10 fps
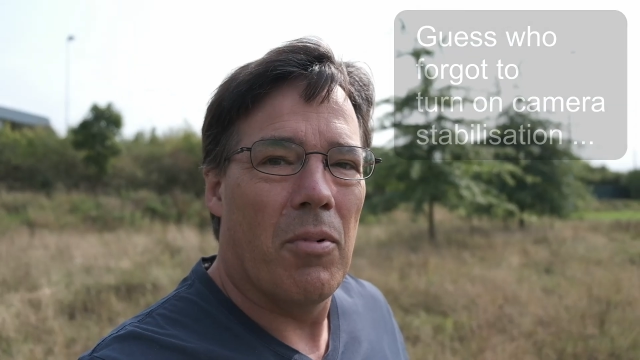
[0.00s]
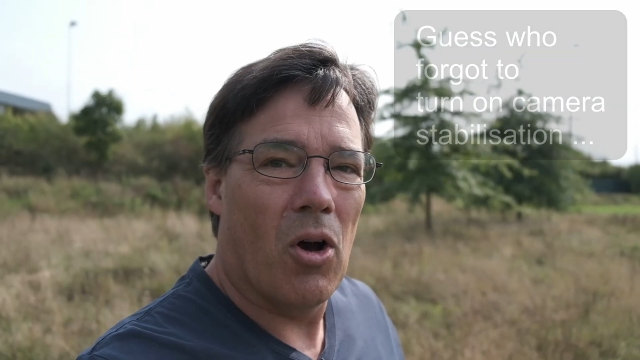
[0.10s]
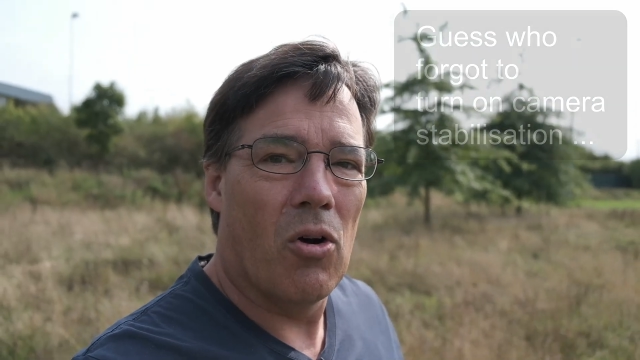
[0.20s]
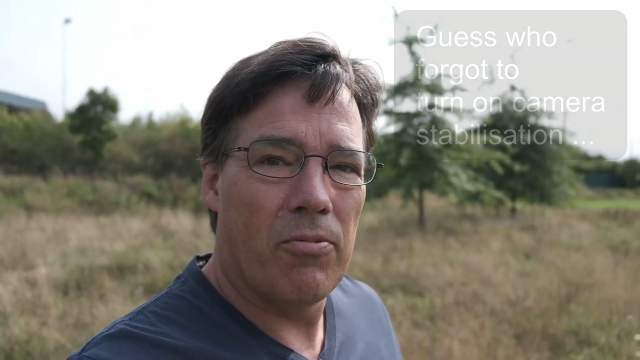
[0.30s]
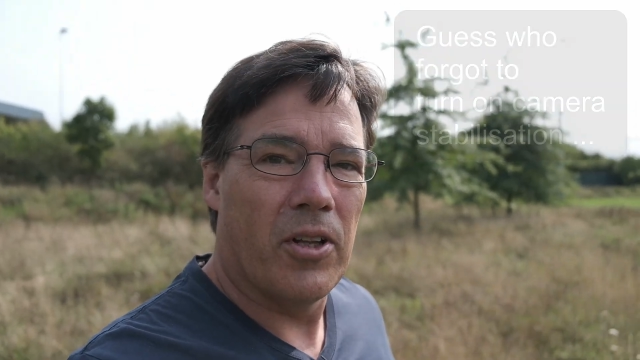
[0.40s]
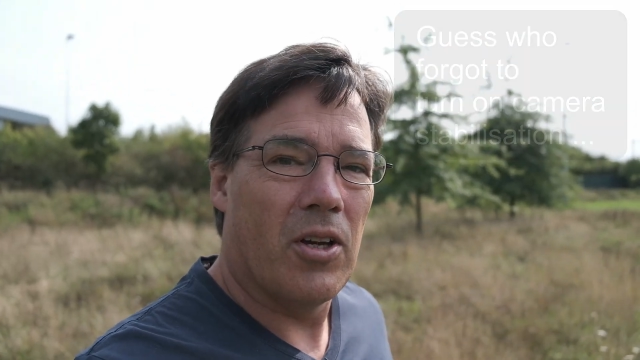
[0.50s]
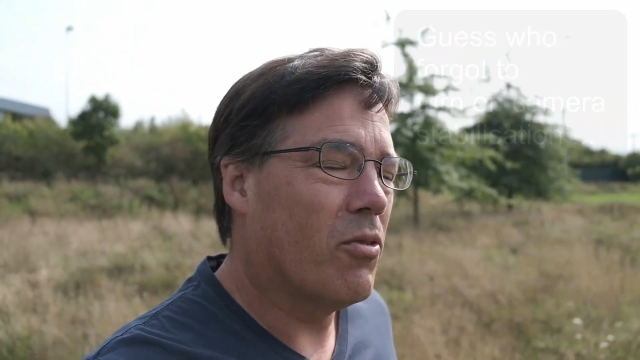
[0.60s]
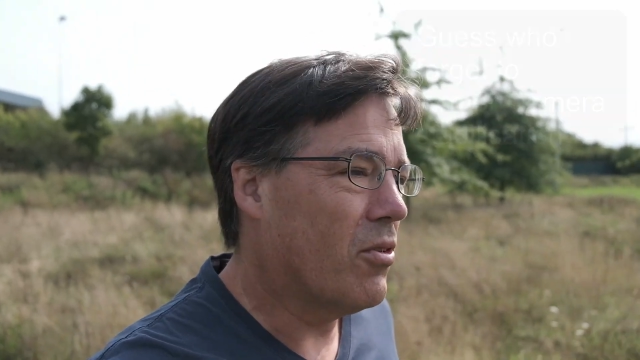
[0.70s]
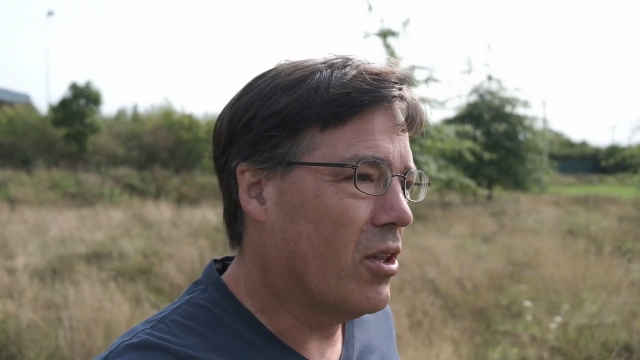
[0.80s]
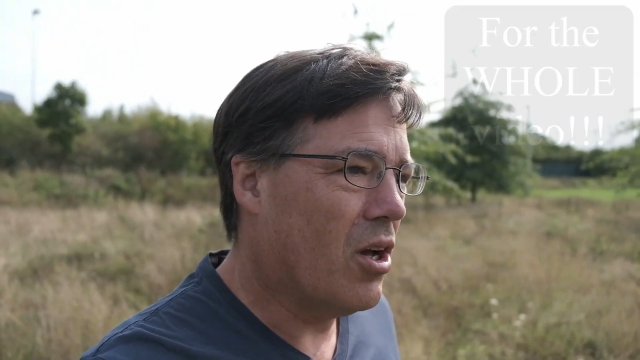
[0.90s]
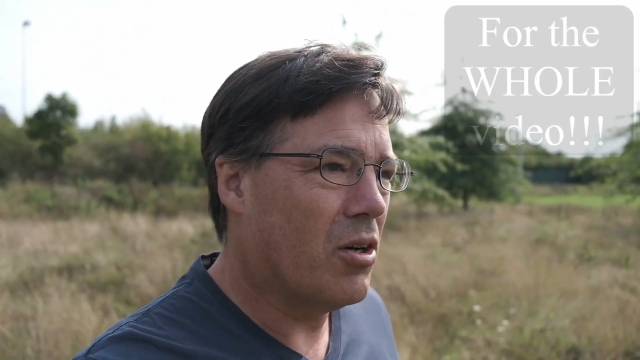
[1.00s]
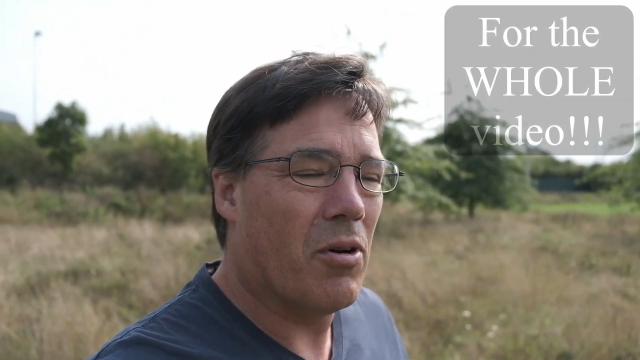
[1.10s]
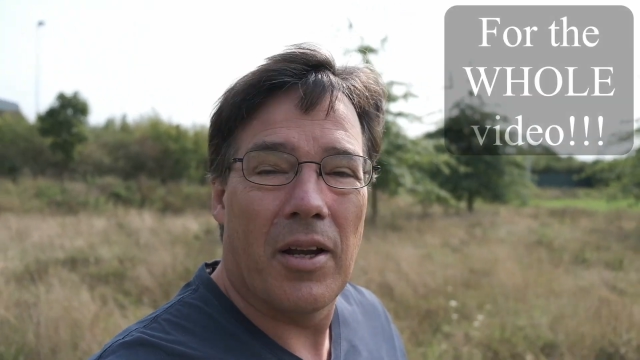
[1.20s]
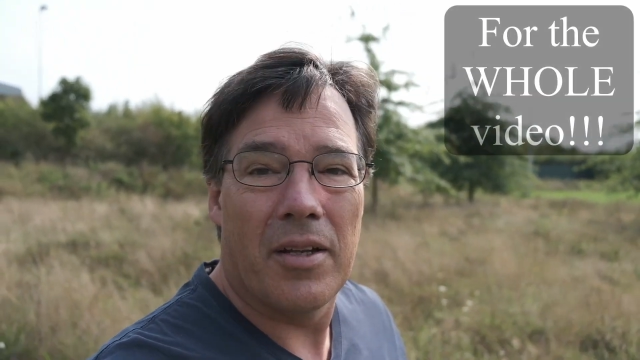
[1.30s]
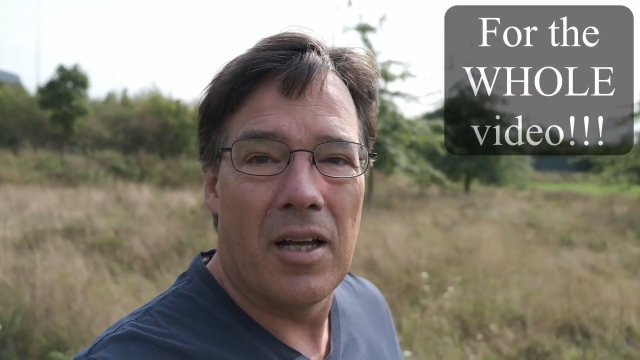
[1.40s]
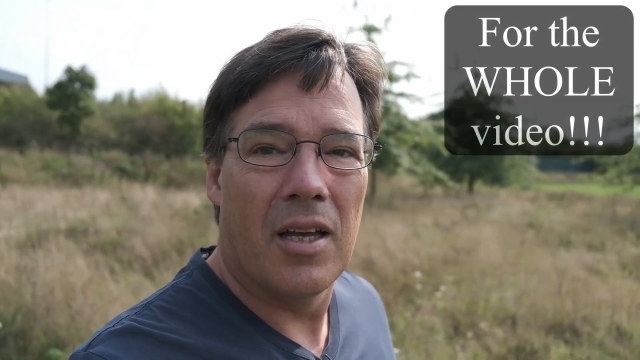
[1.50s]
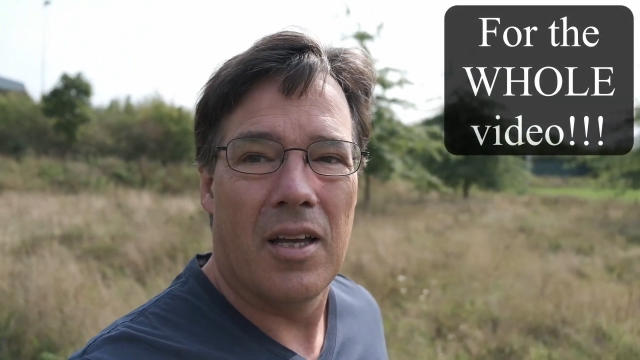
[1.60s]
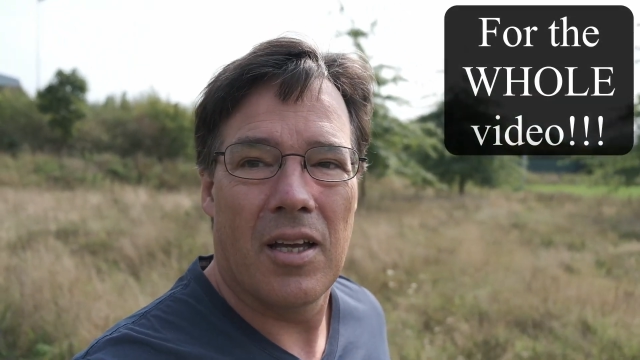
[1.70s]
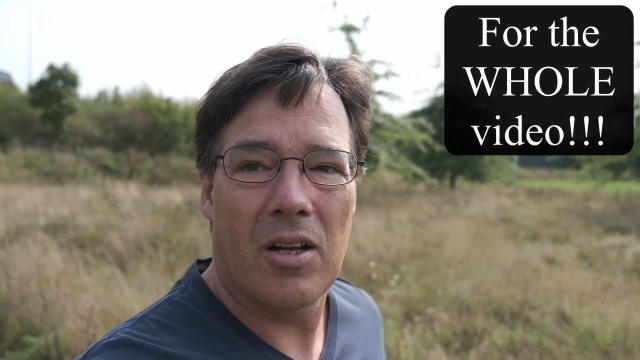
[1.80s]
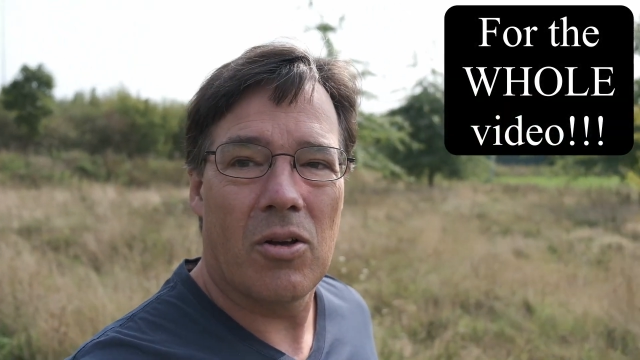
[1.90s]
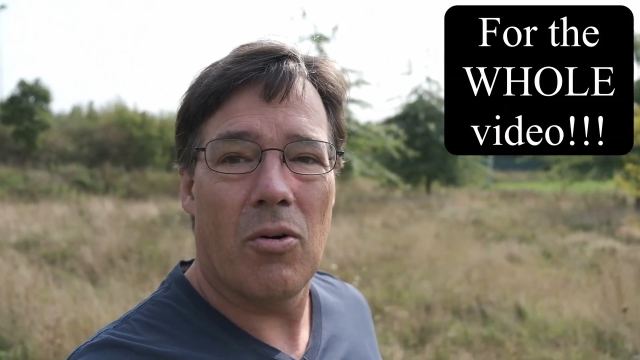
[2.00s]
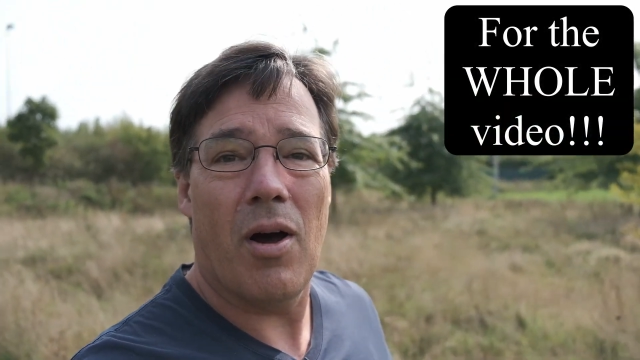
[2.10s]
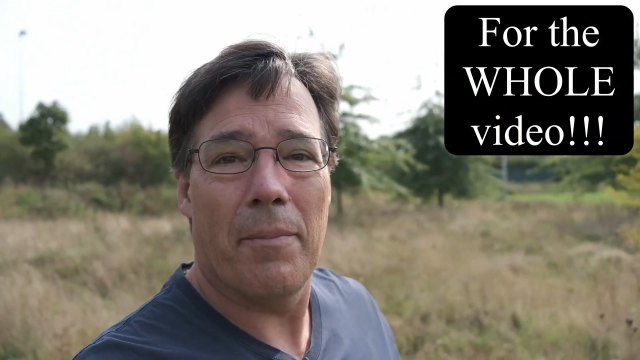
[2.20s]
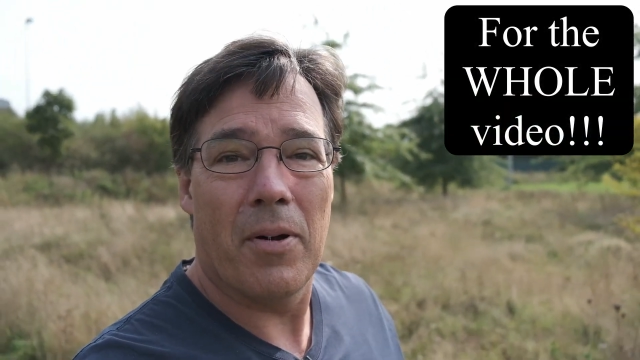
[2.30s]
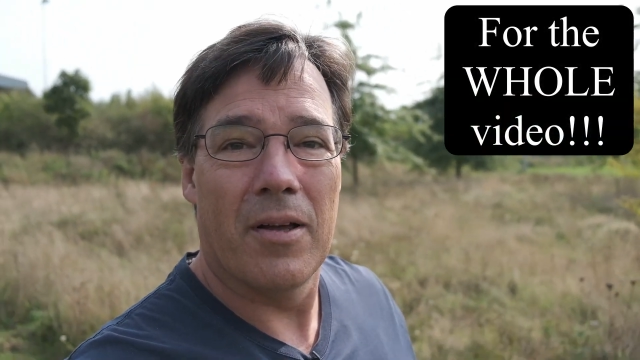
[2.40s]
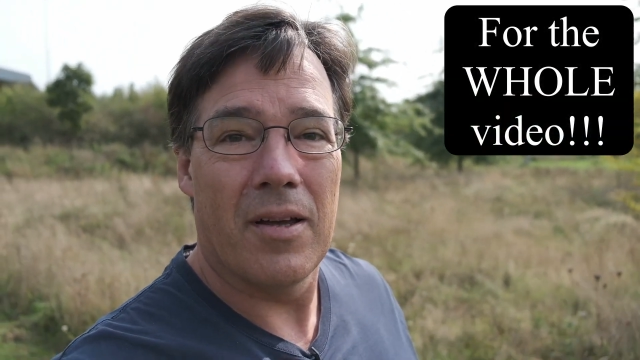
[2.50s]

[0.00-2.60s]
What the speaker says: But hopefully over the long run, it'll go up,